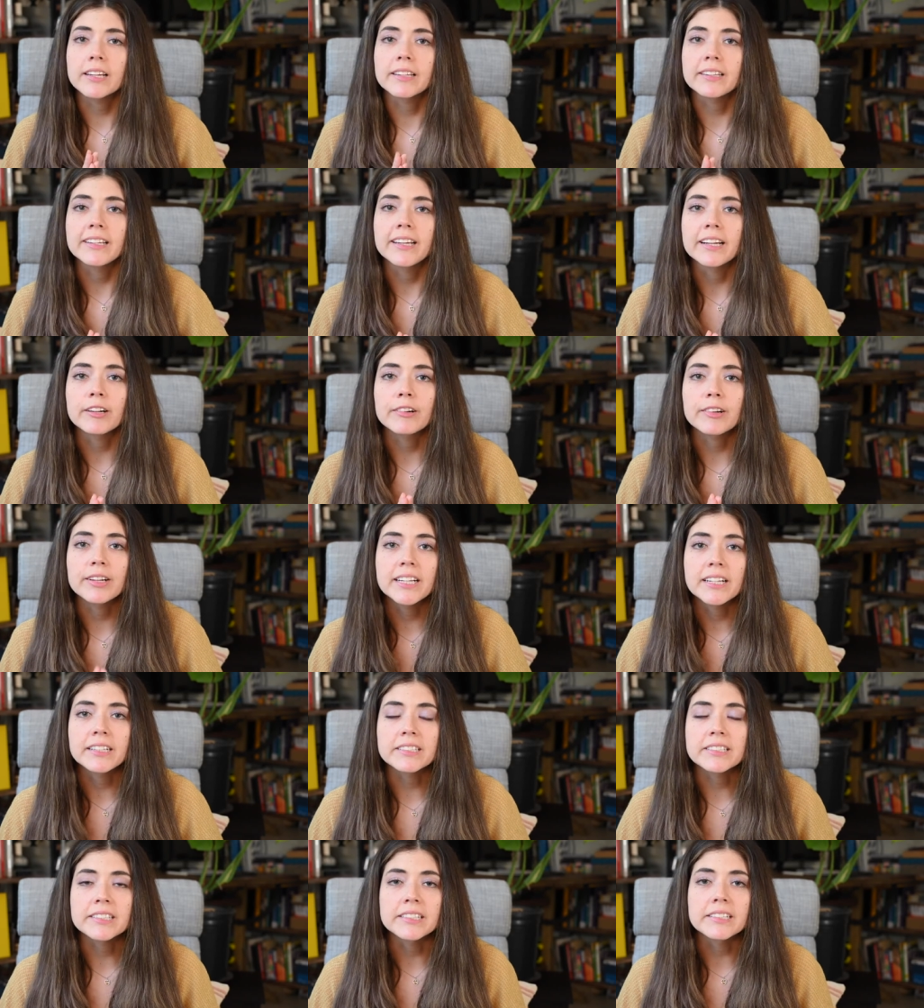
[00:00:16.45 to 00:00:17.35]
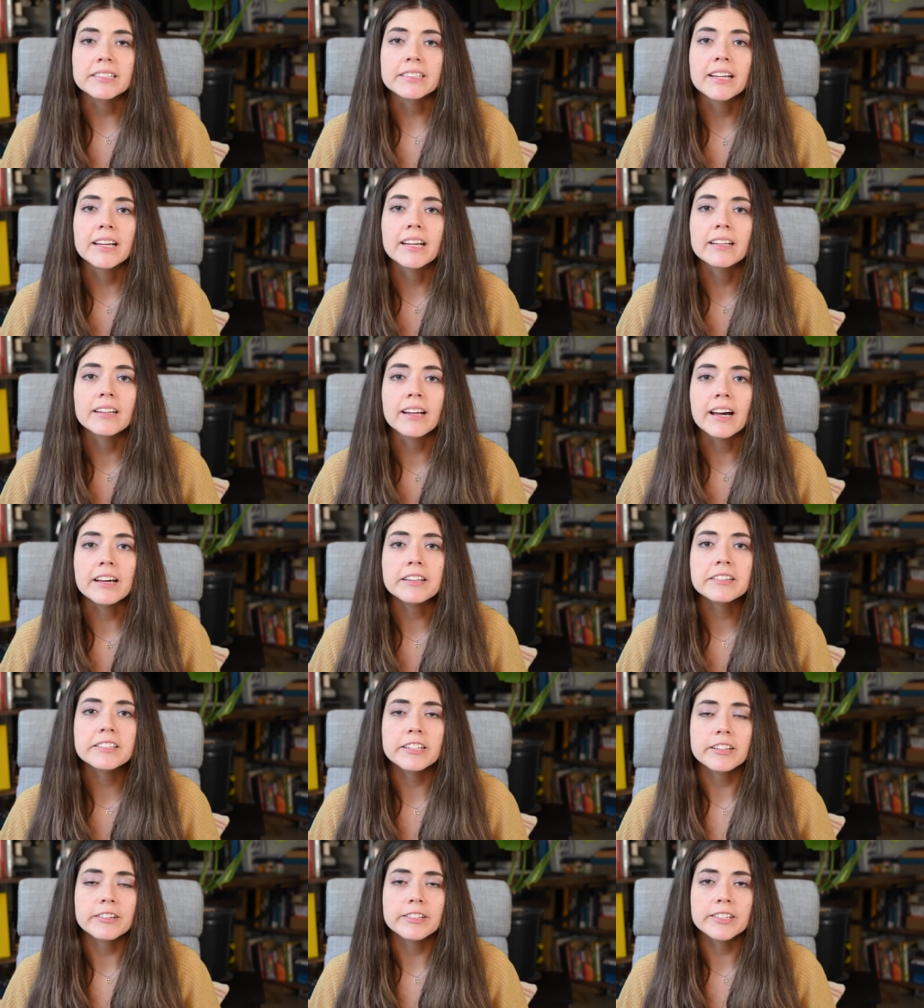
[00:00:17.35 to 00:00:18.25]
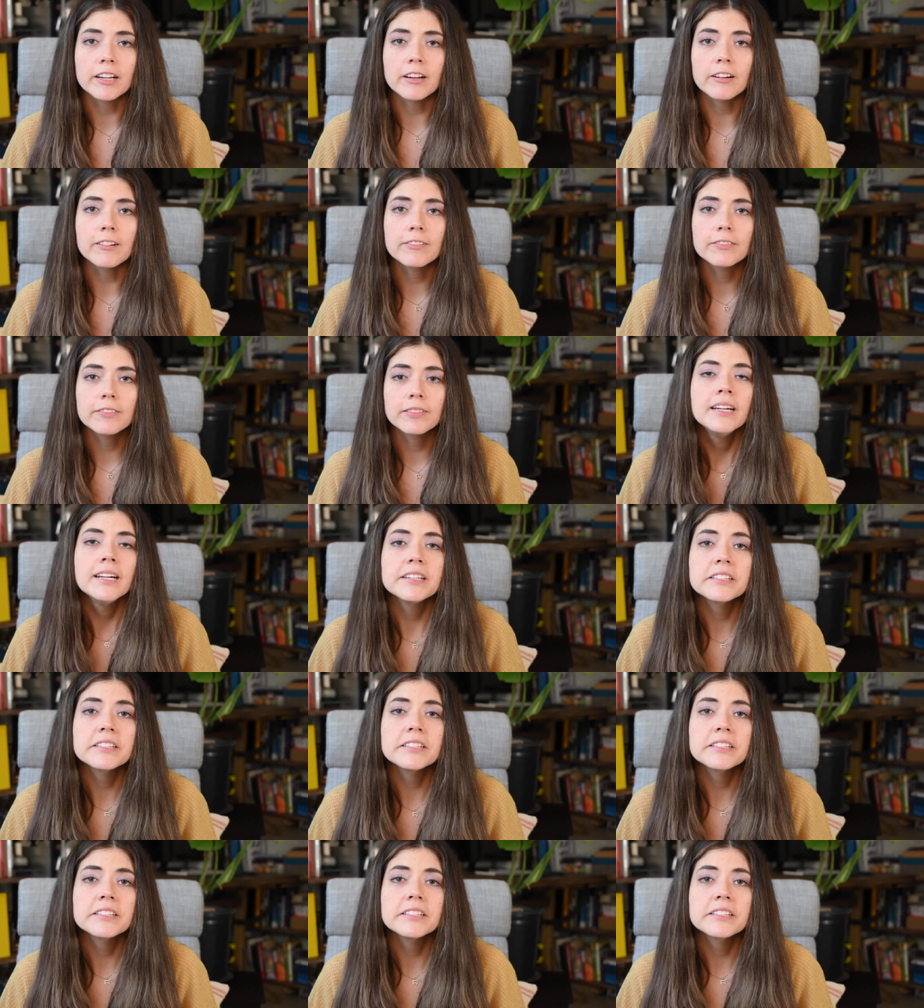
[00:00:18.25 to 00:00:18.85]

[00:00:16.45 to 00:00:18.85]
at the ingredients list and ask yourself,